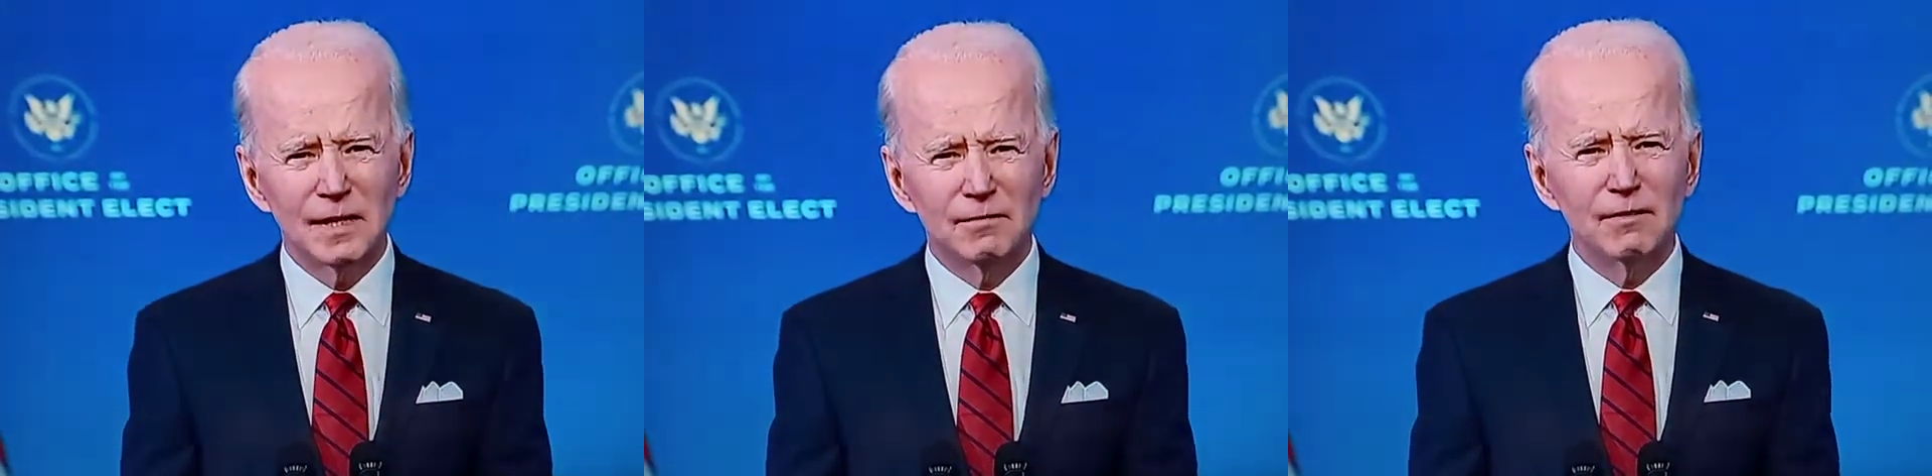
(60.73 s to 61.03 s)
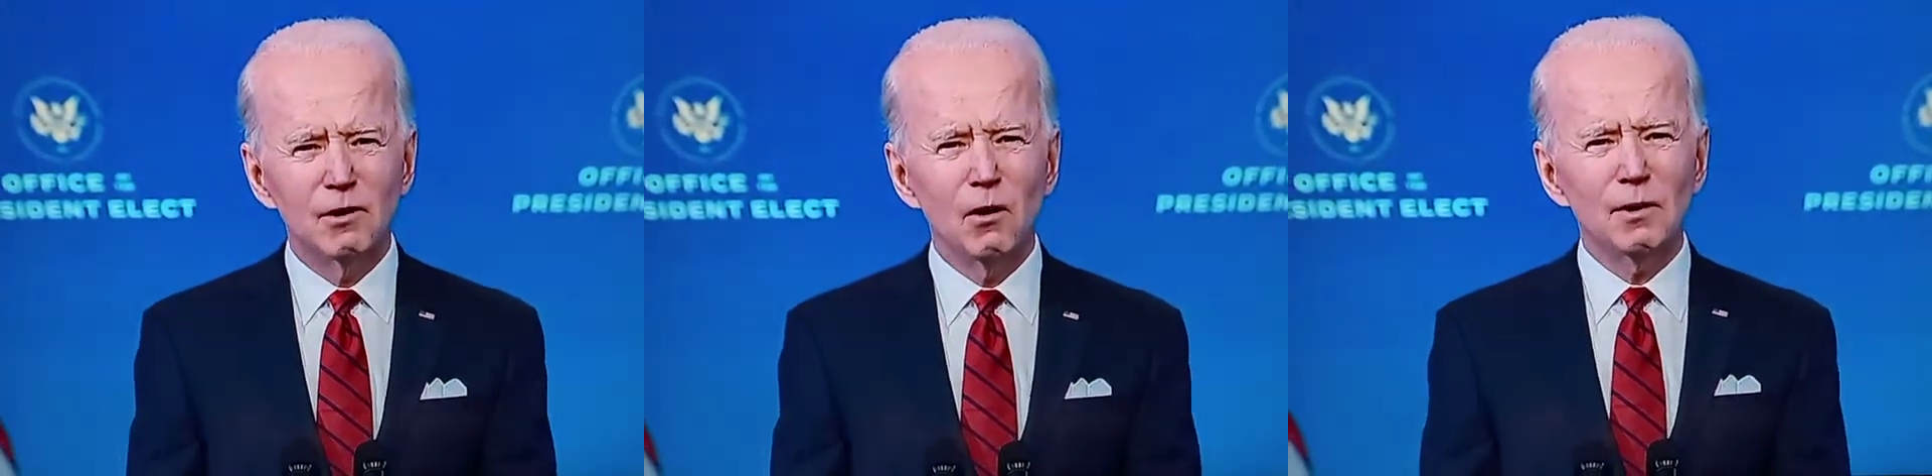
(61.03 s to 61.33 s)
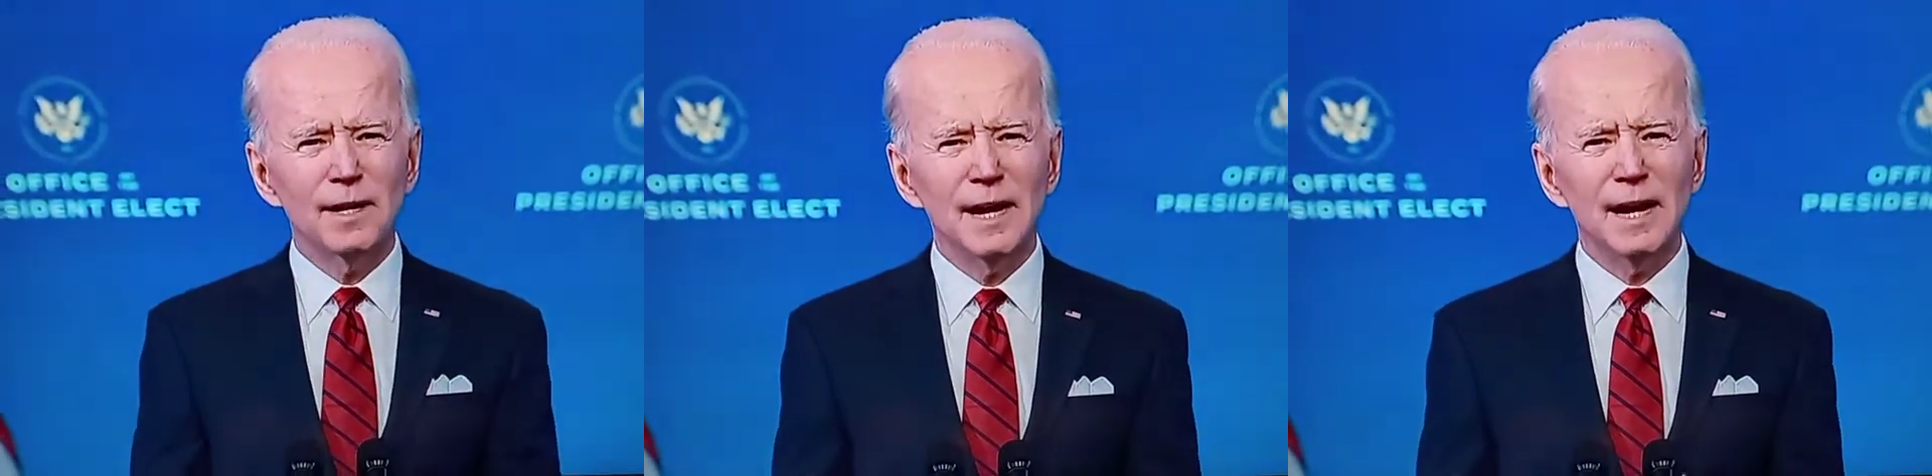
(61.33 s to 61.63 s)
We've
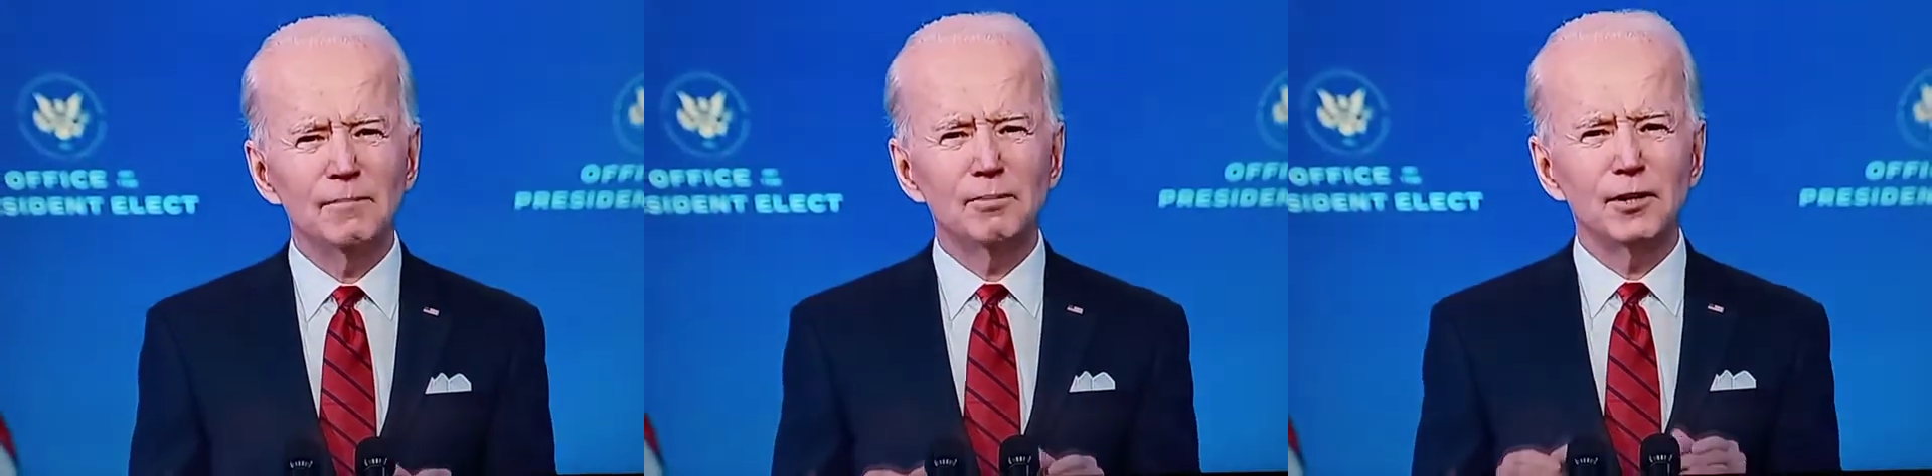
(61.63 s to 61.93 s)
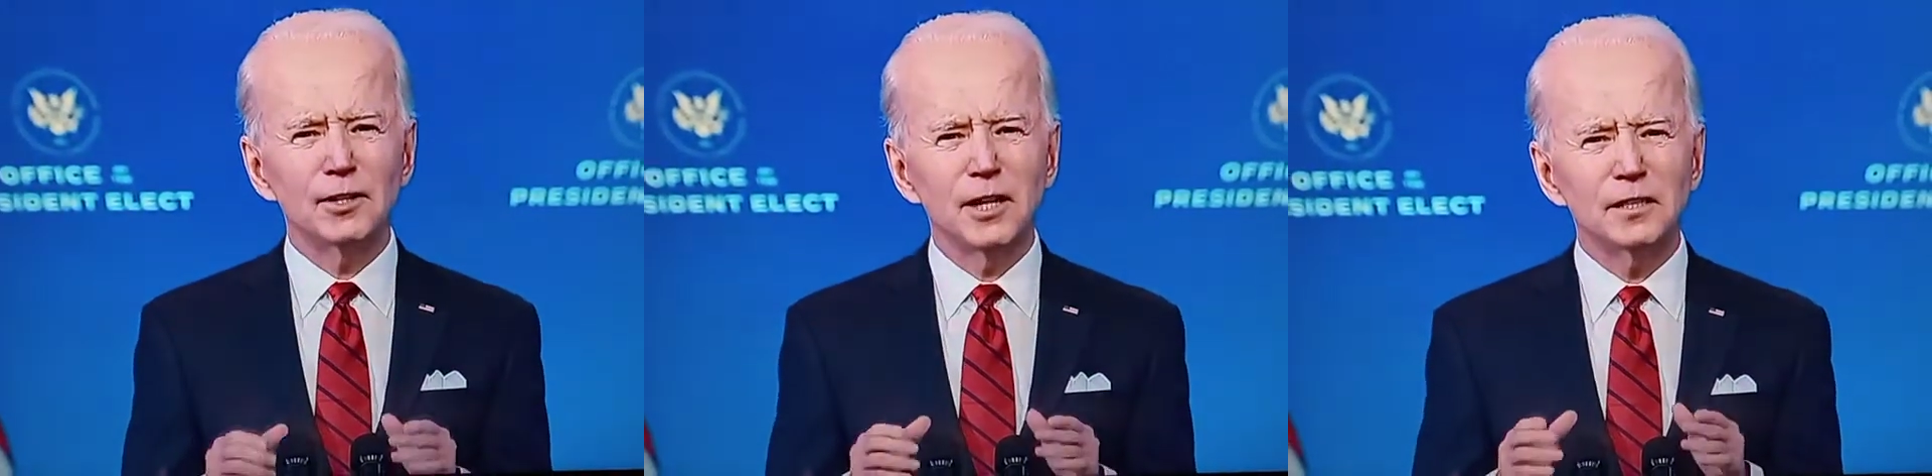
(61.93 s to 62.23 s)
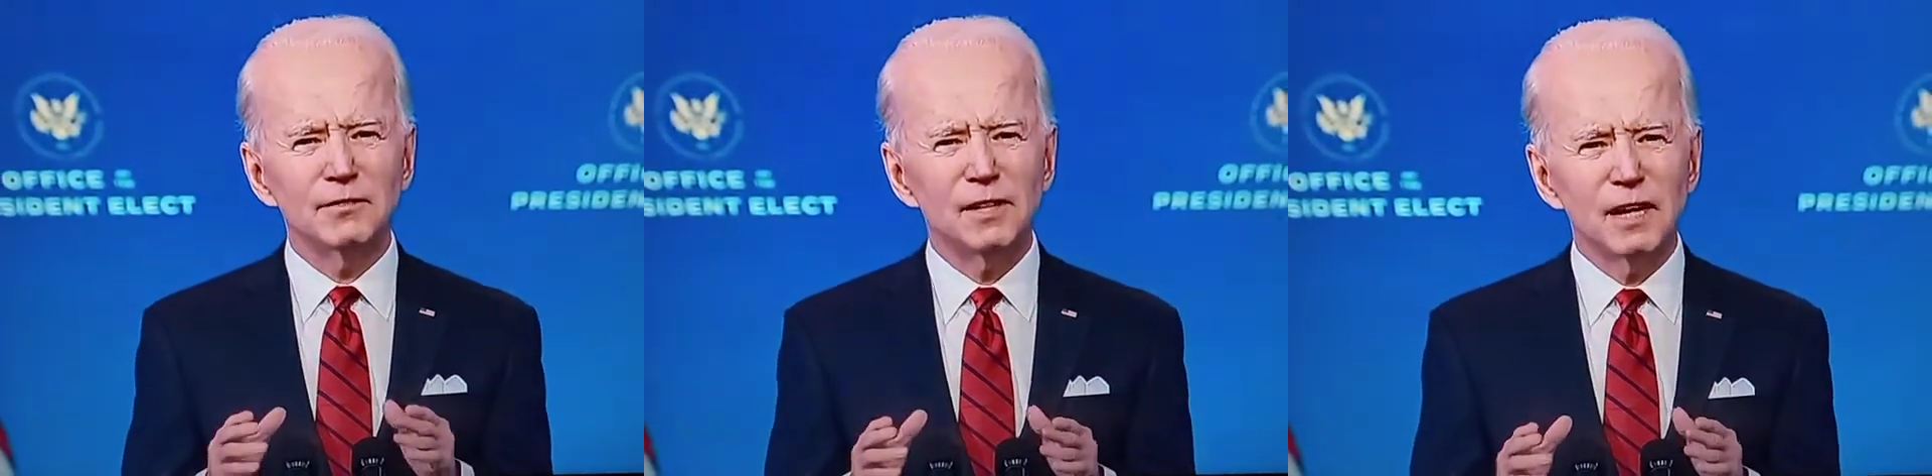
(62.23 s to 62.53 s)
already had
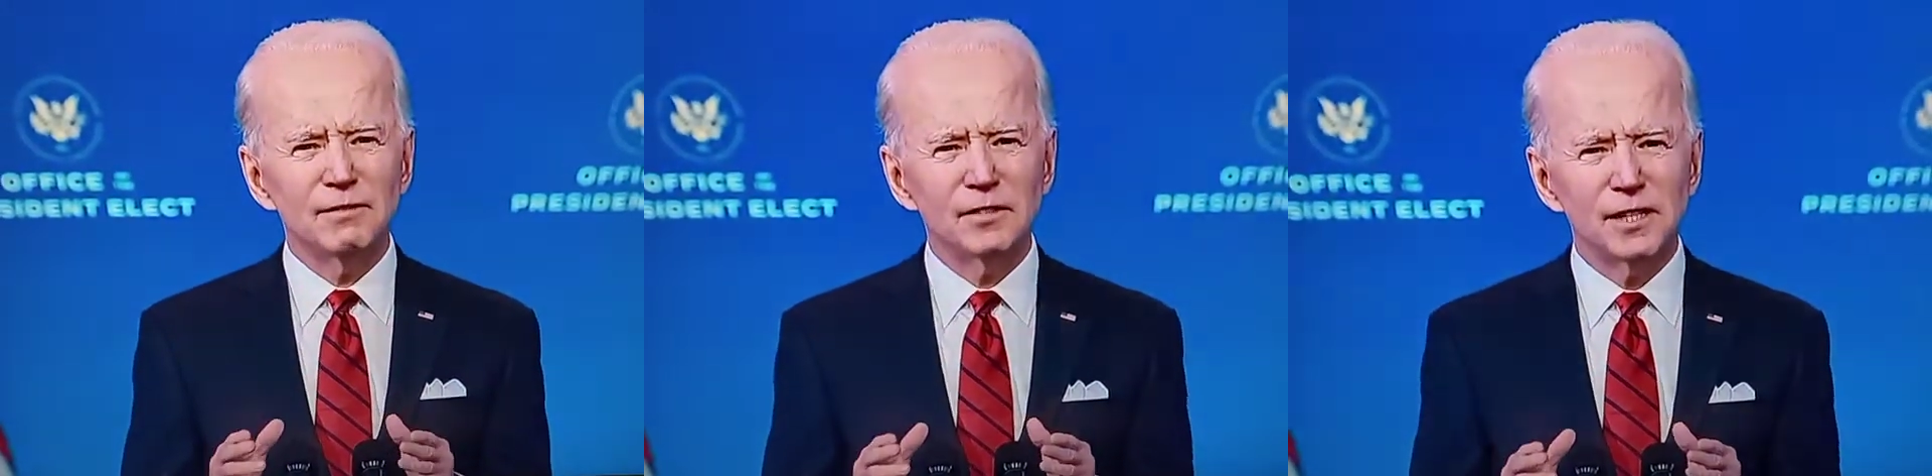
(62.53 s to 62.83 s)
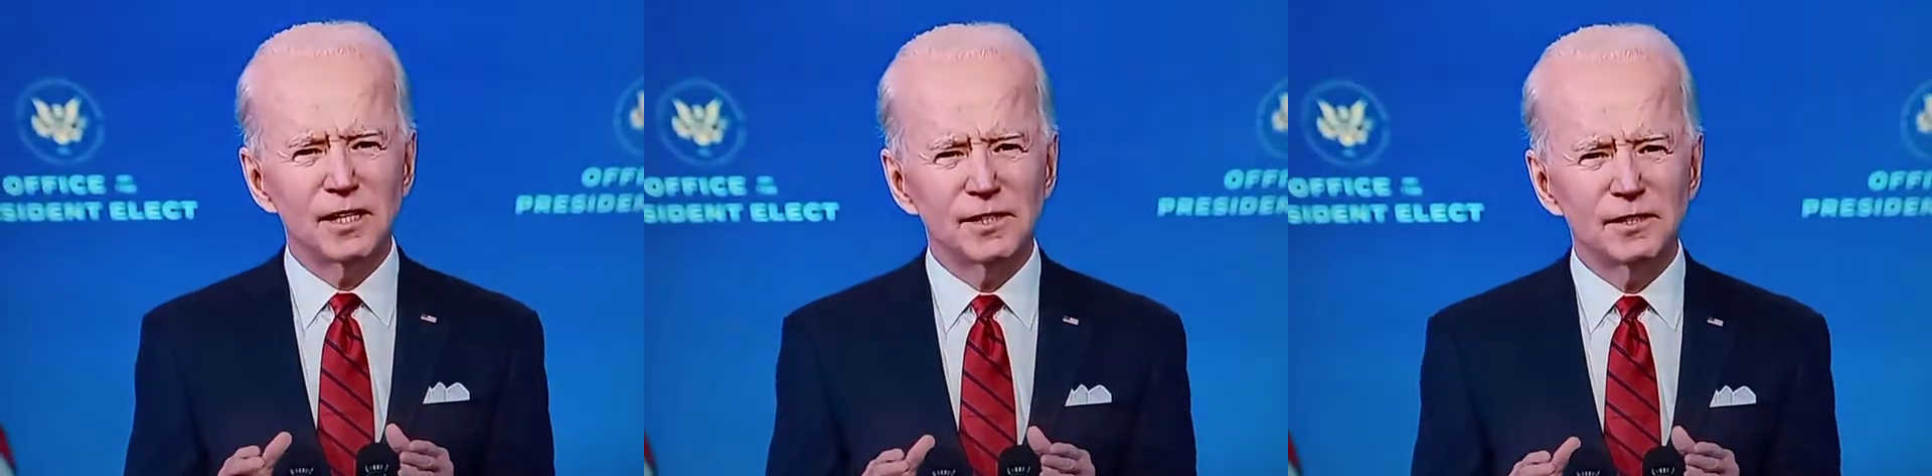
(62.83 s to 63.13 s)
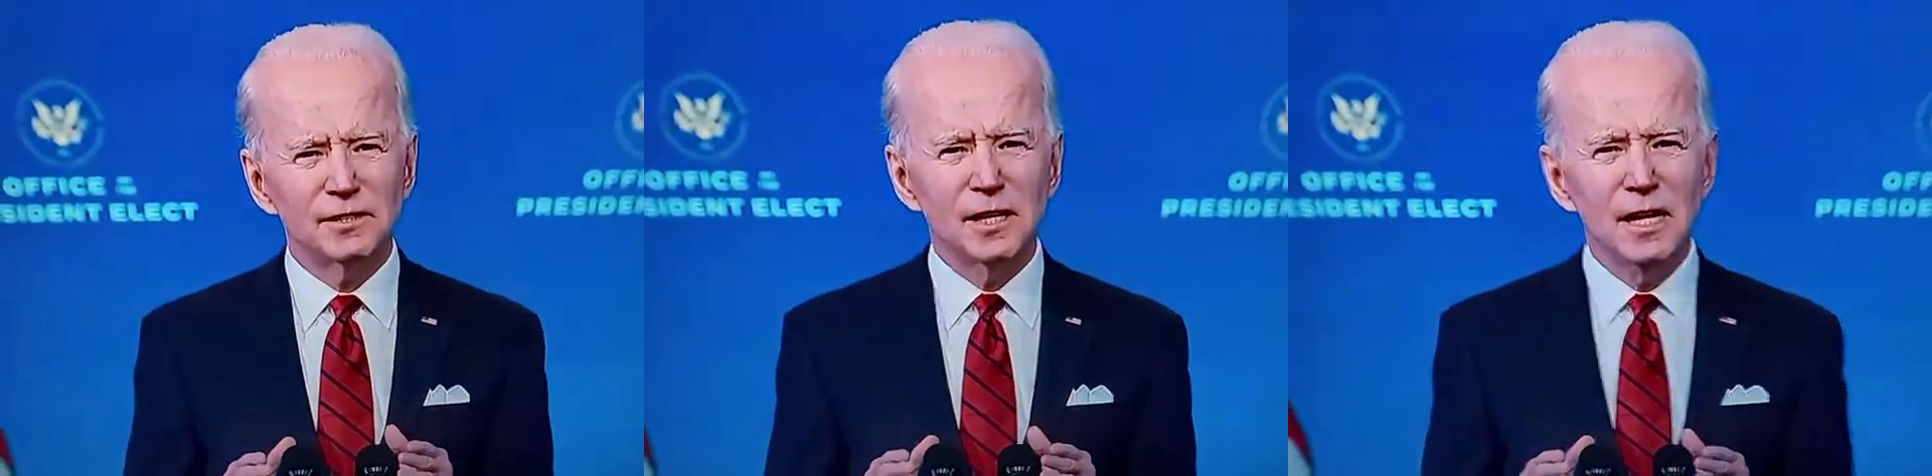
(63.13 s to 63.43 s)
productive
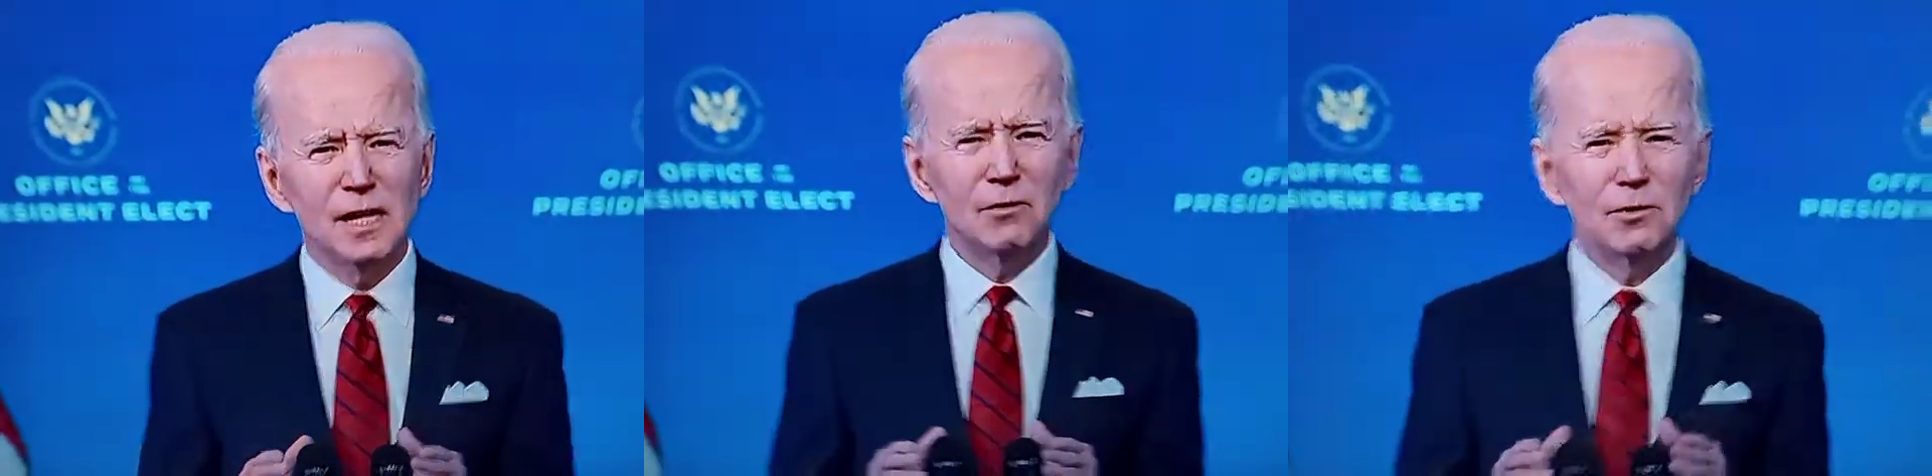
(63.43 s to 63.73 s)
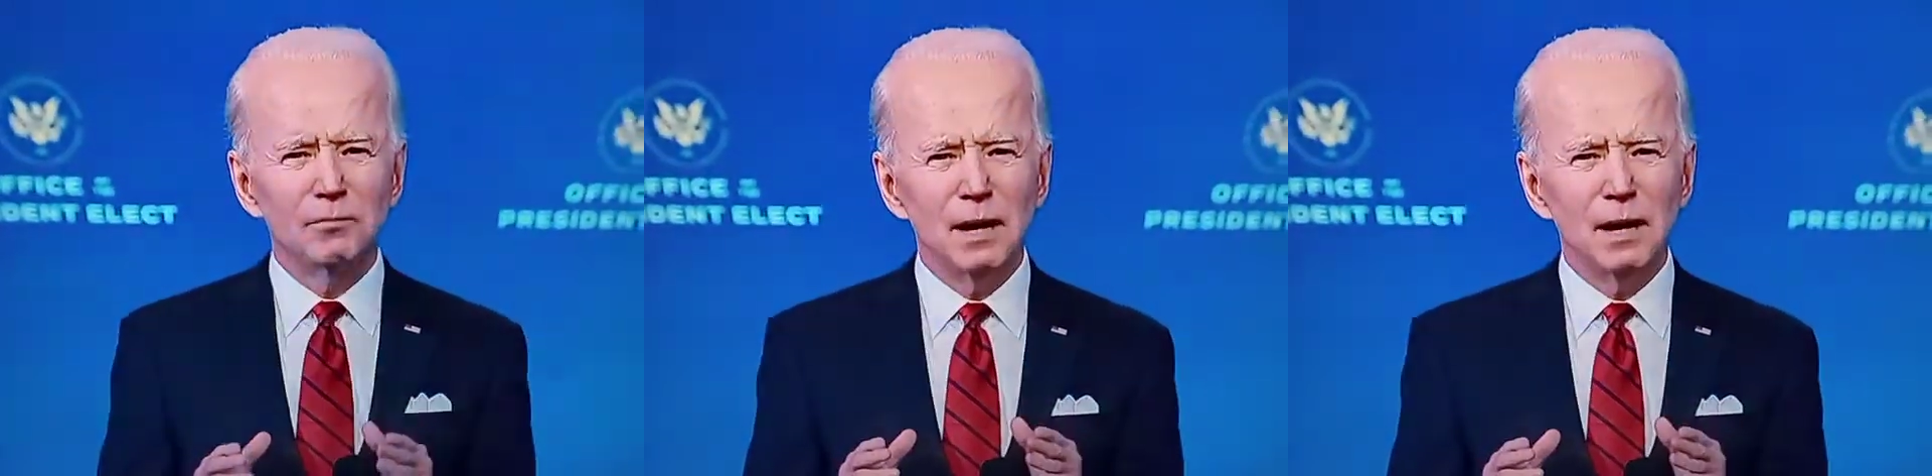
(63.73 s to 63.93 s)
conversations with